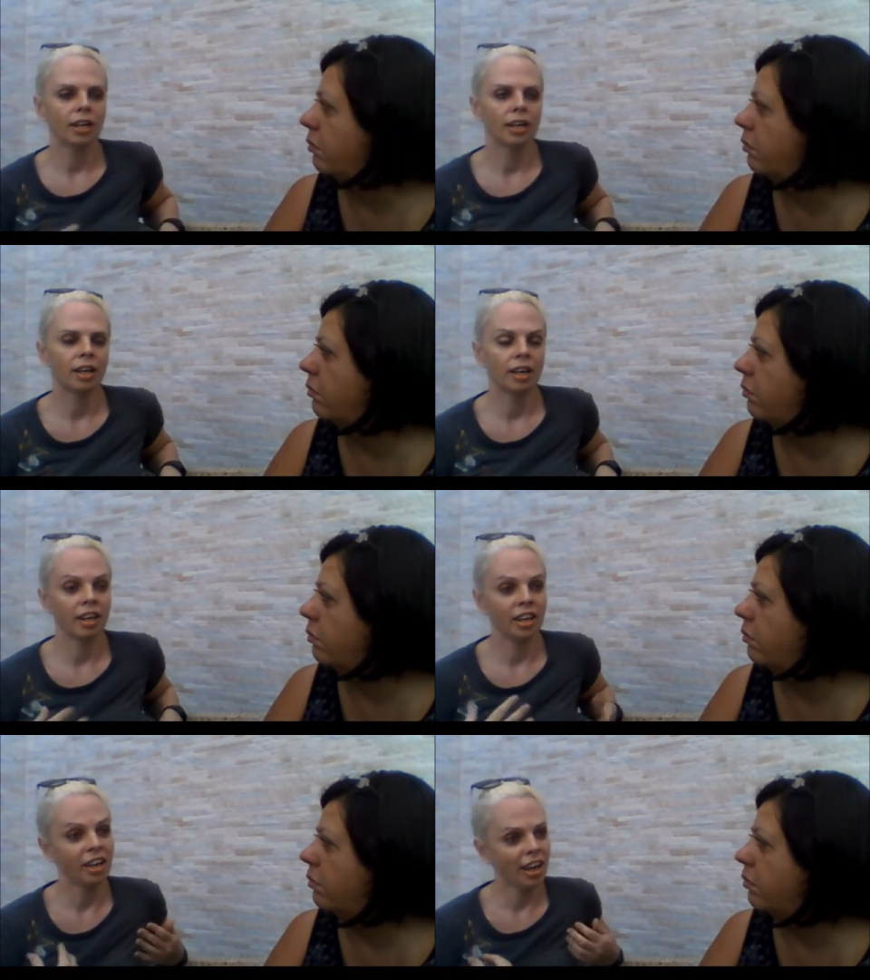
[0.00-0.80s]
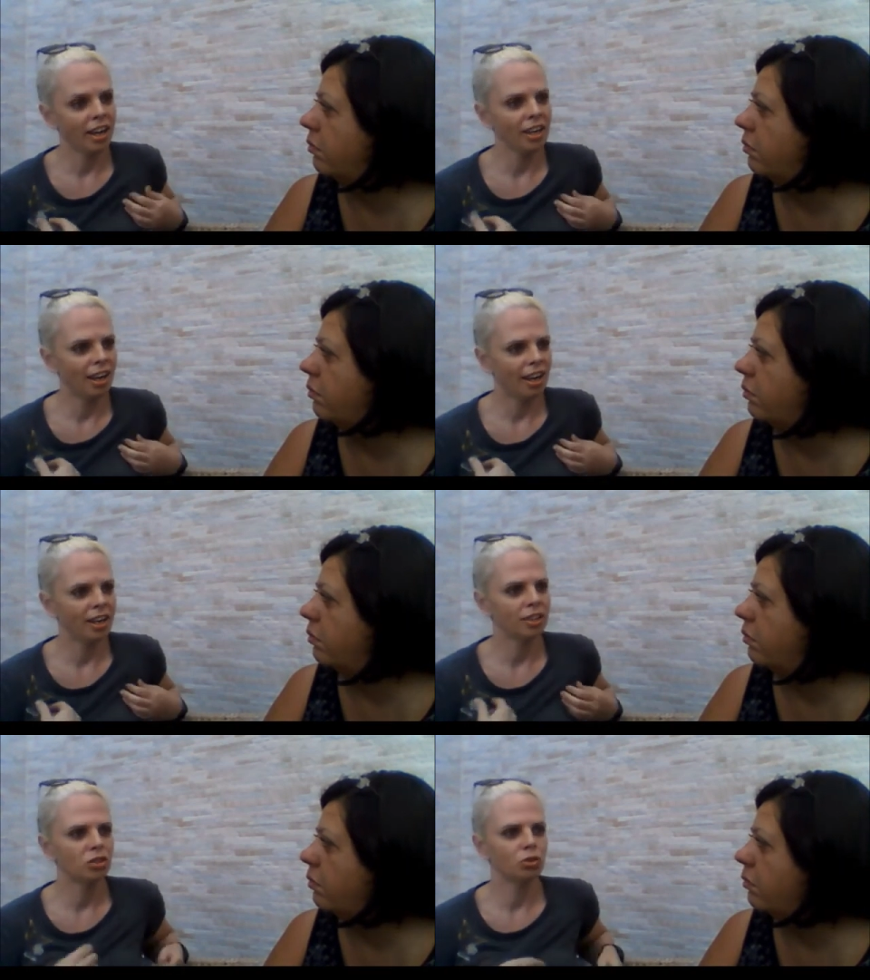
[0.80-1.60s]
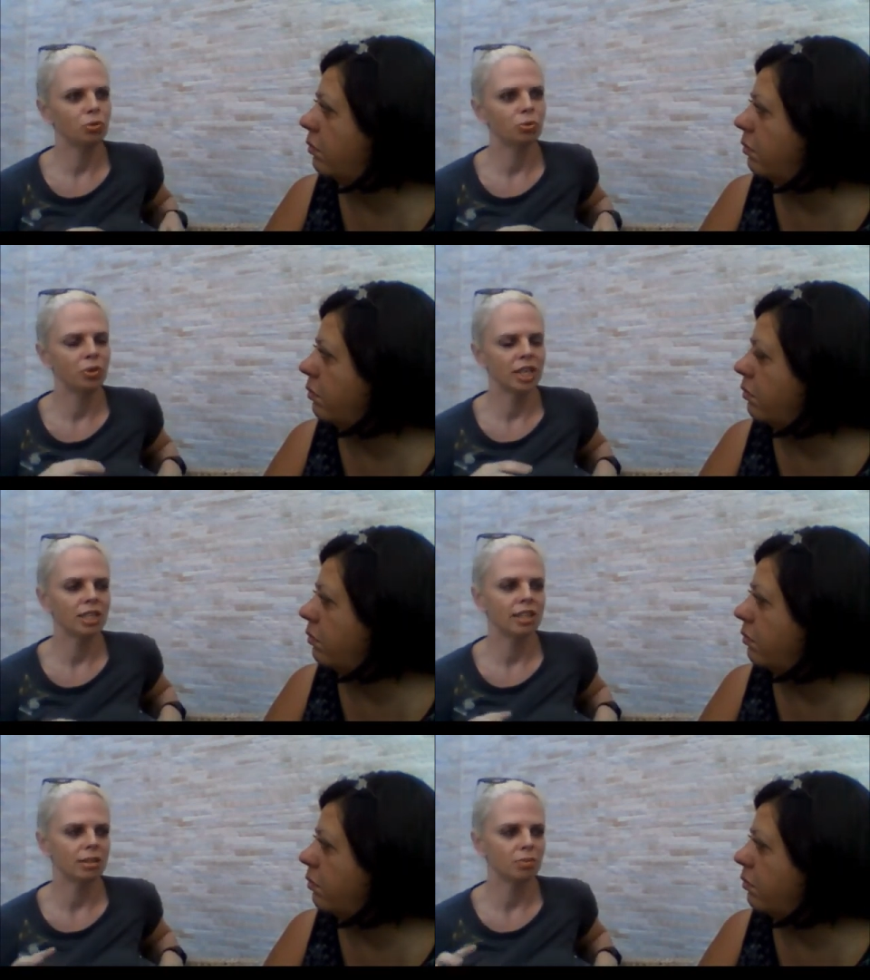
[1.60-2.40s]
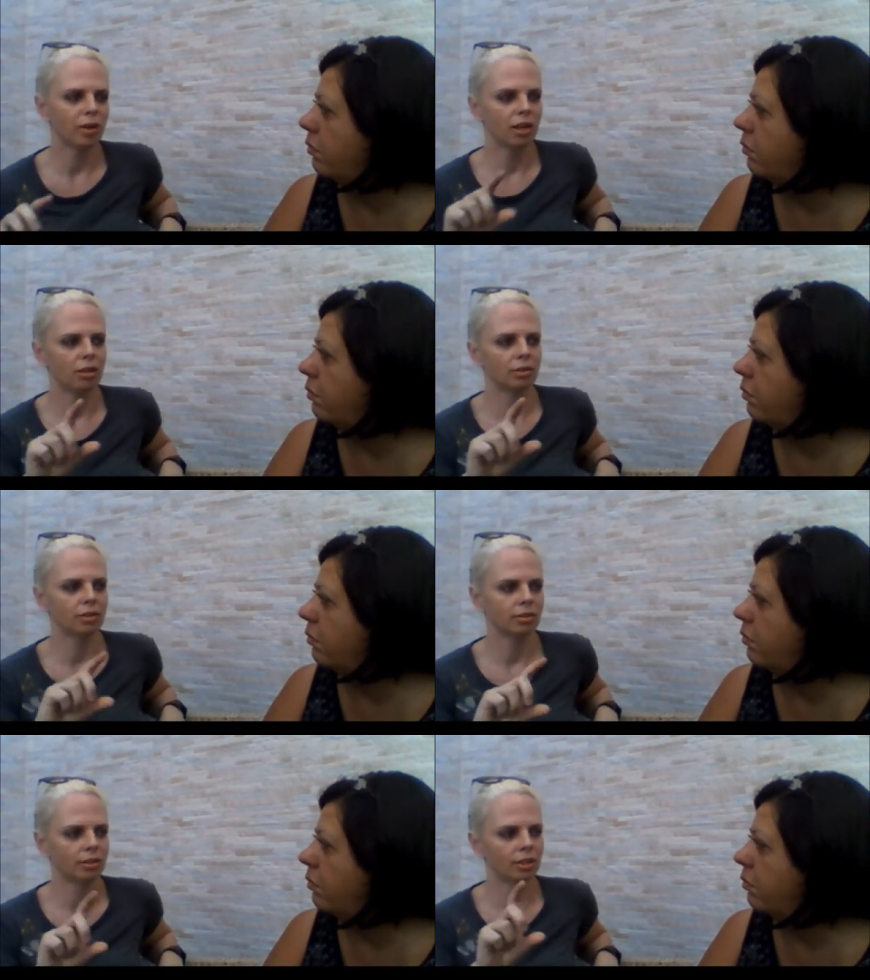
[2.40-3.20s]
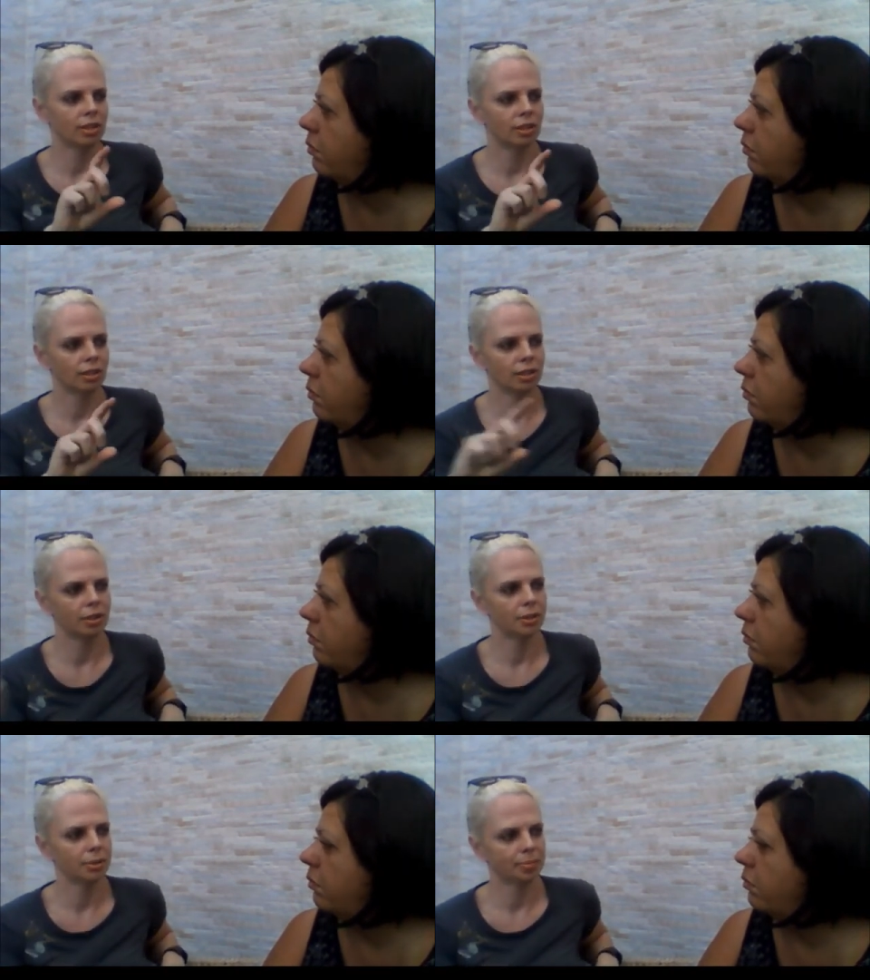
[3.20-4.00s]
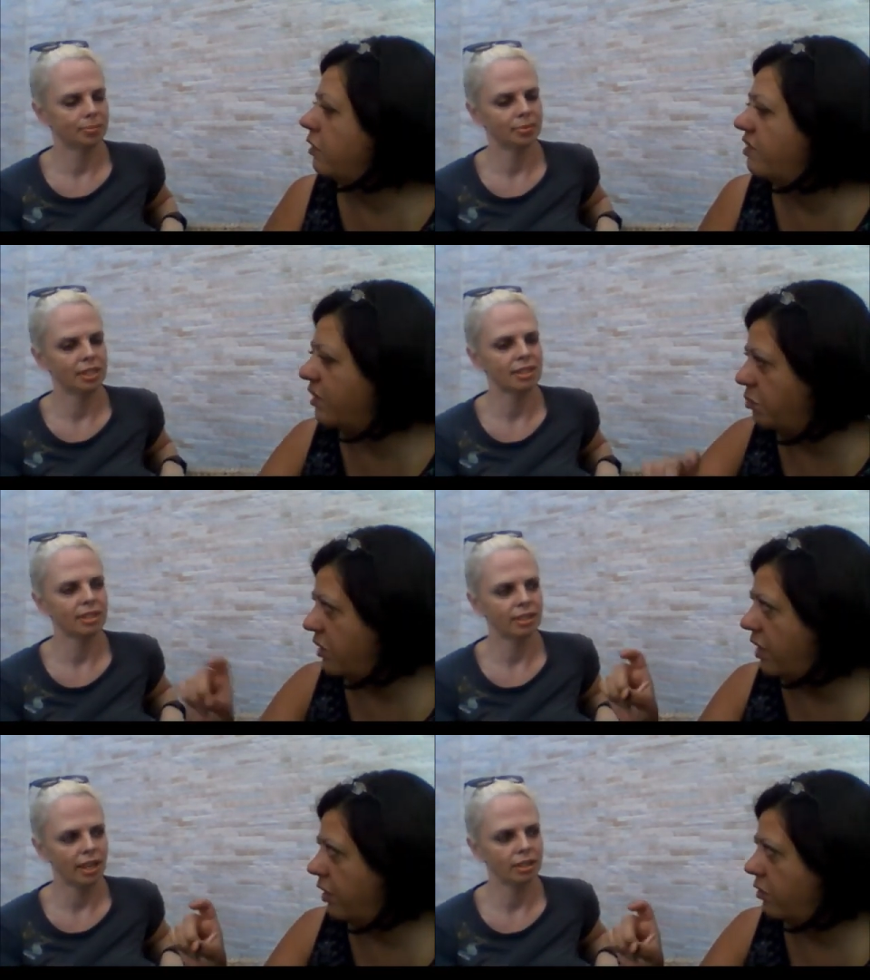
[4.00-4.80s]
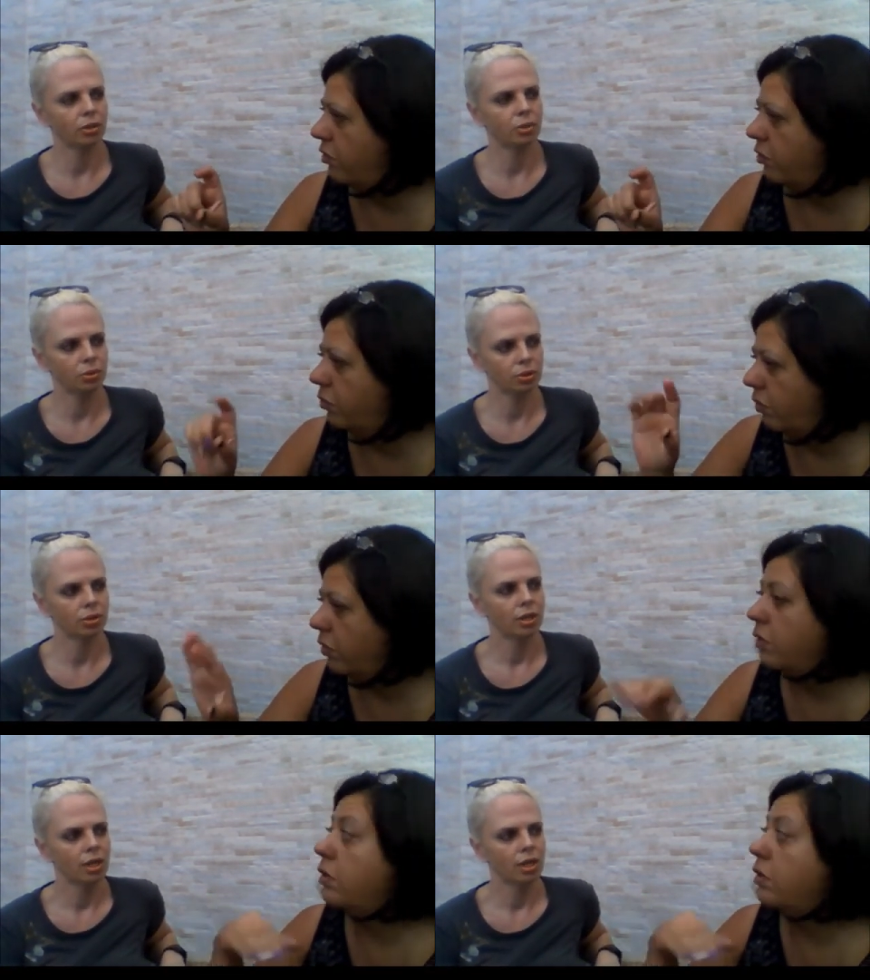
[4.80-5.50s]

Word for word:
Speaker 1: Uh, I, I, I like to read as well the, um, the subtitles